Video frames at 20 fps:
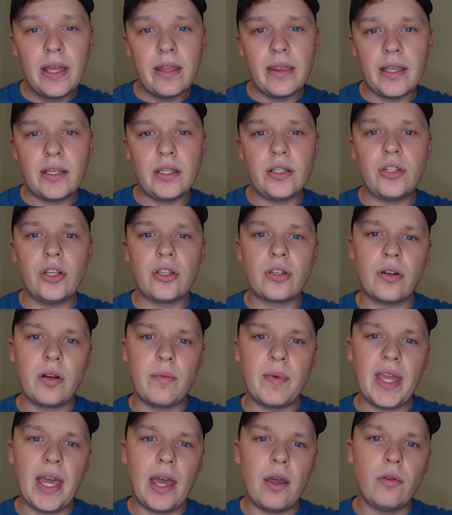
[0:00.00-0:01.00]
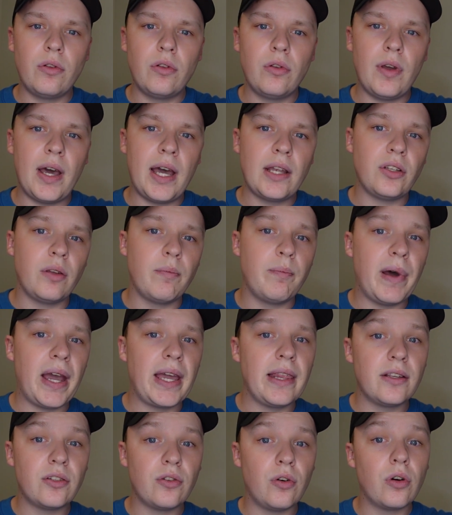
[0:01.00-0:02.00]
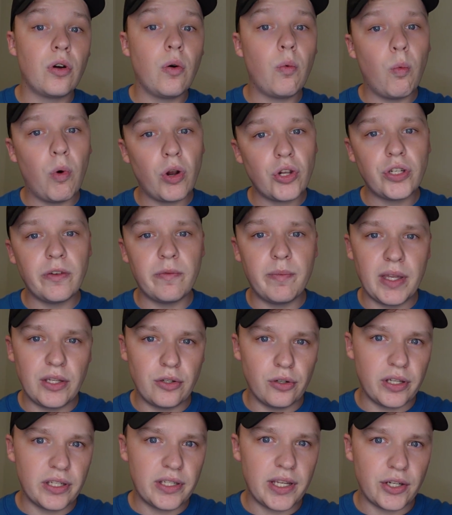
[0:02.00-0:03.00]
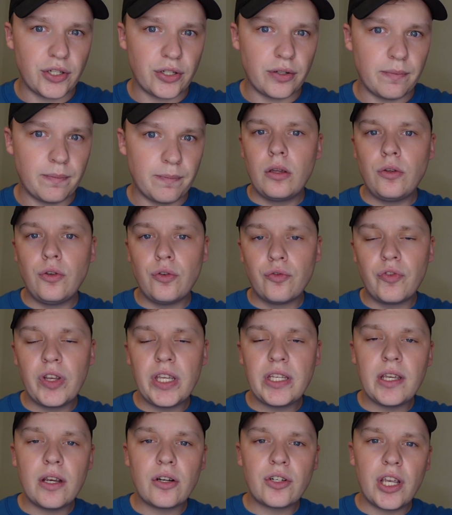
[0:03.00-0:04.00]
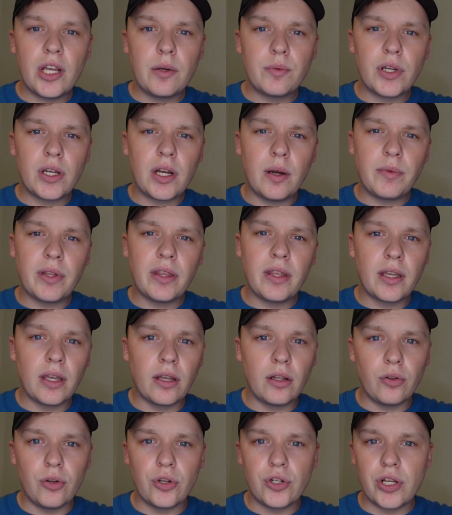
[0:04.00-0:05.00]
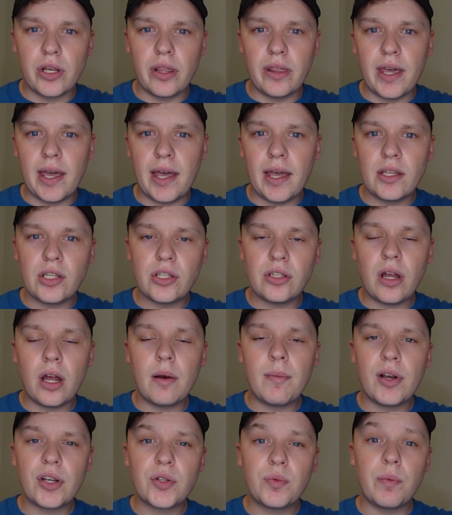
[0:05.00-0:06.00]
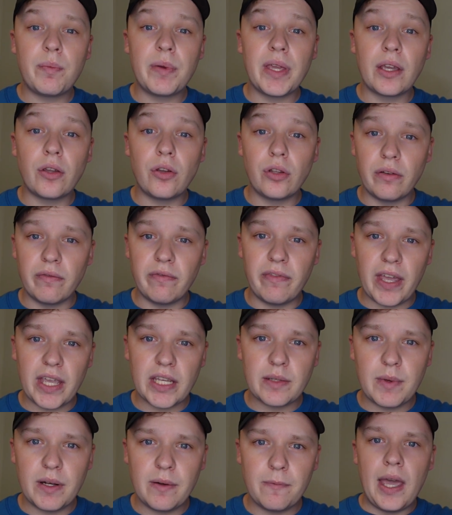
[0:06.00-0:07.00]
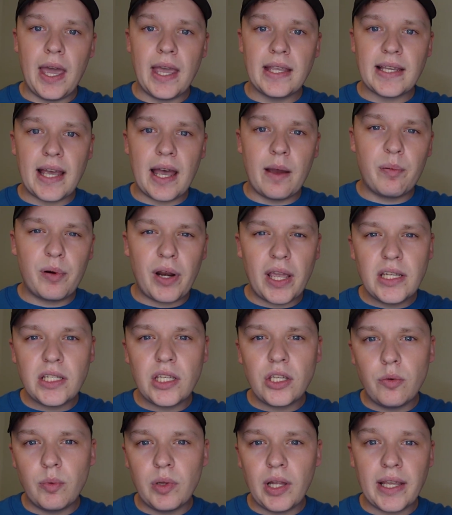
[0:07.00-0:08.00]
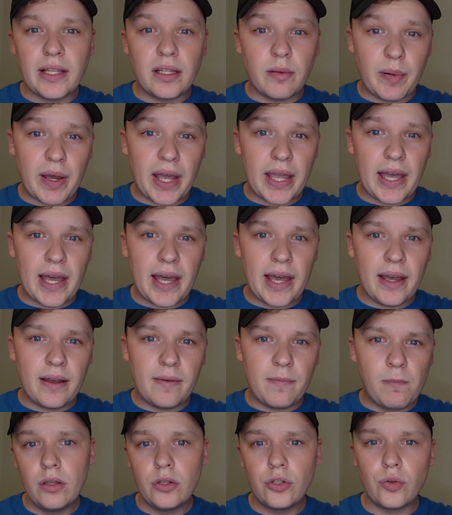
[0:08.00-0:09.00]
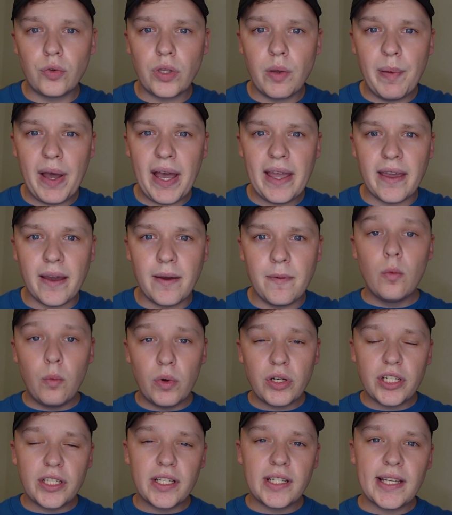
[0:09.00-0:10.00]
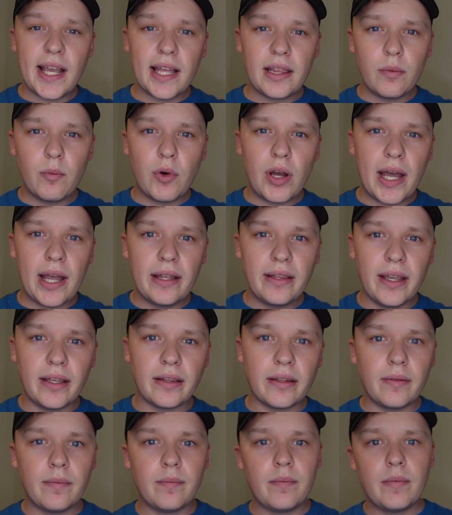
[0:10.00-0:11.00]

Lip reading: This is just going to be how to actually buy the stock once you've made your decision. Your research helps you come to the conclusion that Starbucks would be a good investment. It's at a price that you would like to buy it at, so you buy it, which is exactly what I did.